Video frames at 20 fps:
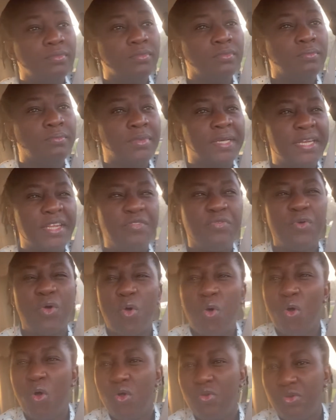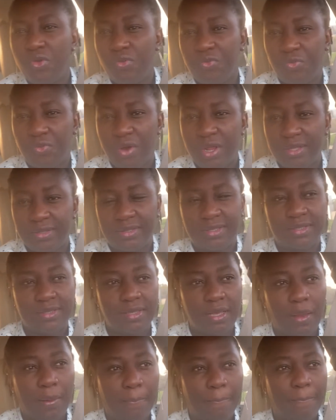But if all your
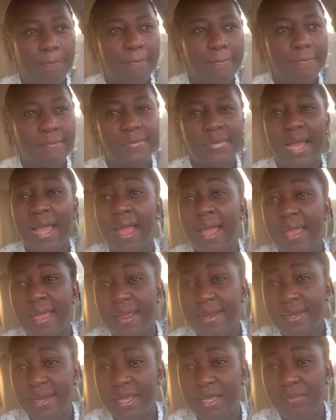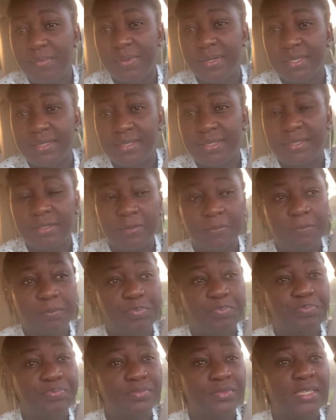friends are enablers,
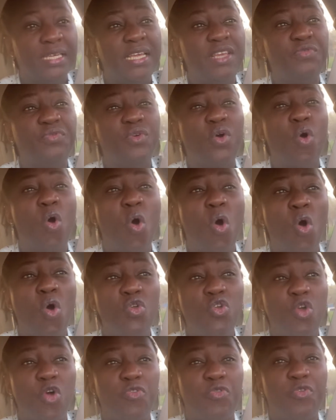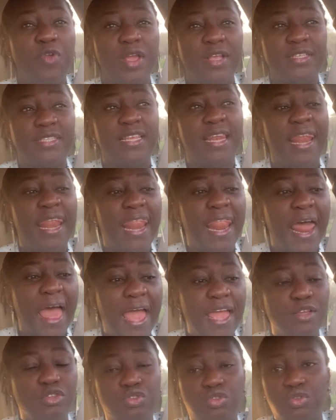if all your friends
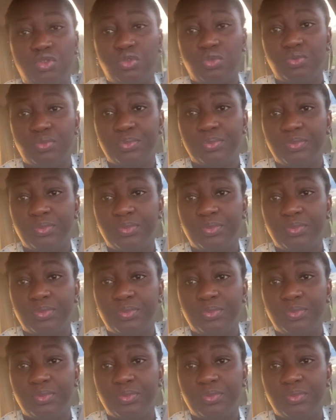lie to you,